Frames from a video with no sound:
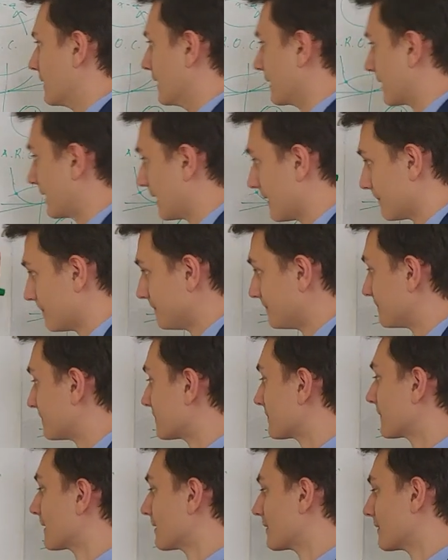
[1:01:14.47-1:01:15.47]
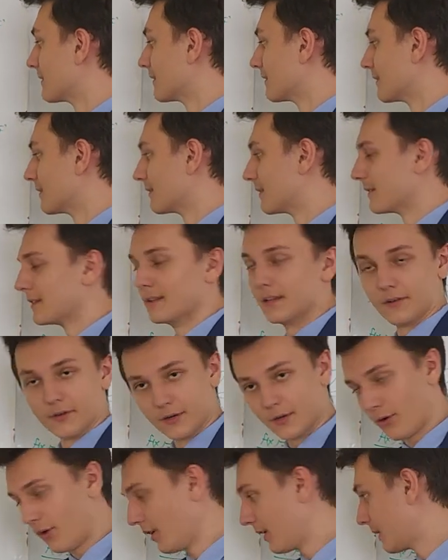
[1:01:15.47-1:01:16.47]
Again, they're
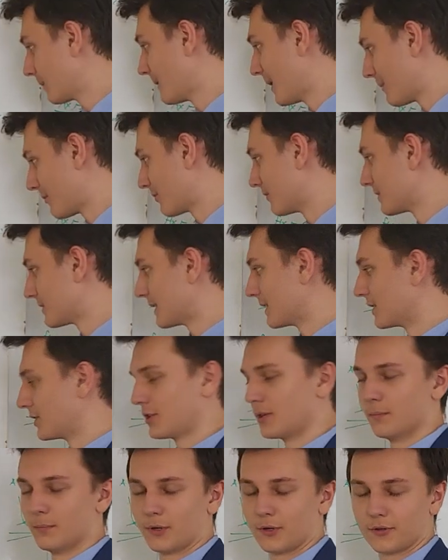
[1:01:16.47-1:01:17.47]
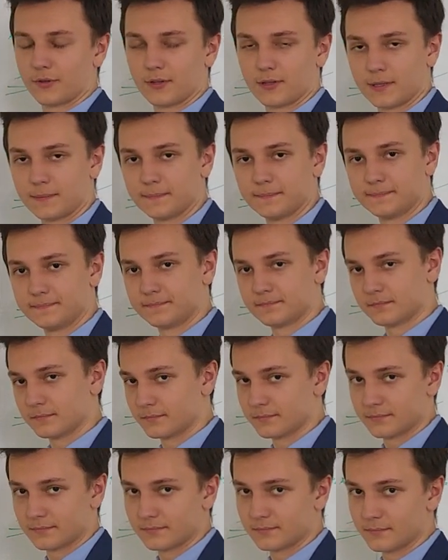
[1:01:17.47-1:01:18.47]
annoying memorization, both of them,
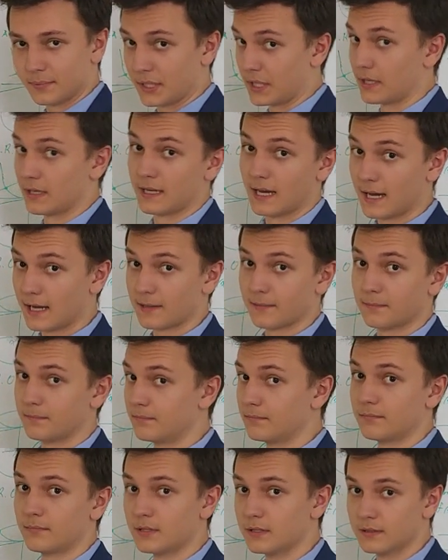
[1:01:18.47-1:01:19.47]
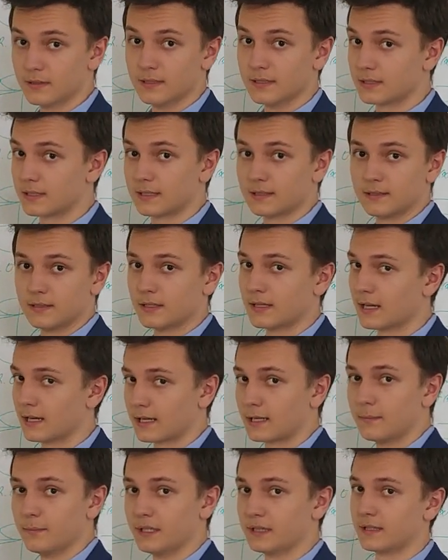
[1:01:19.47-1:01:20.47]
but you gotta
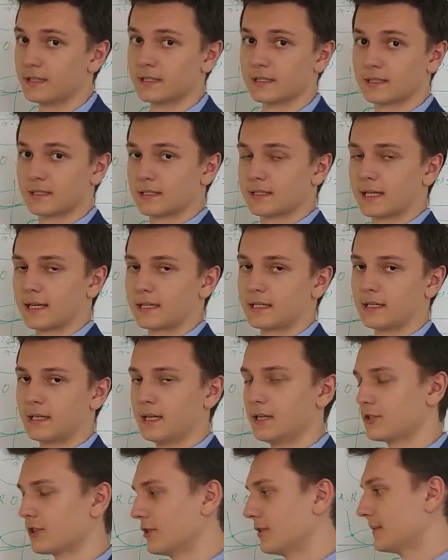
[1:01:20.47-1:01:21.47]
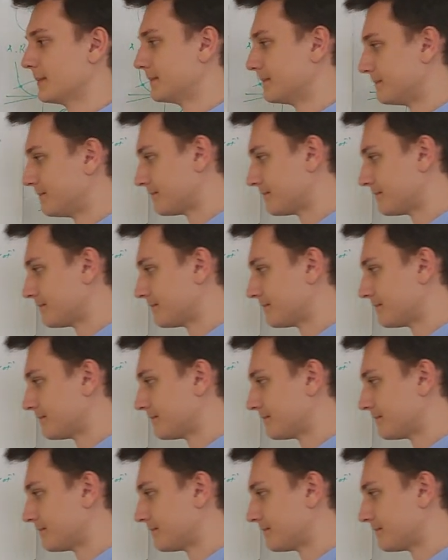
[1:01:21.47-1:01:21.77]
commit this to second nature.